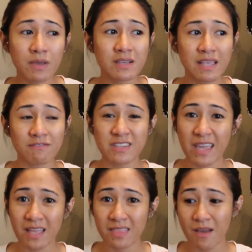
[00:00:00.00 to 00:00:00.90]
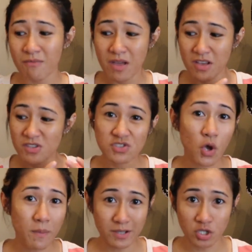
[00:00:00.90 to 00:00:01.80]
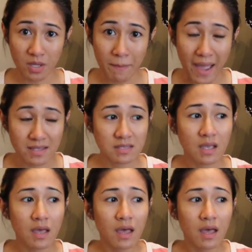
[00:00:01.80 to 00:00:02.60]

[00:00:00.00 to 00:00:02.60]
because I've taken them so much in the past.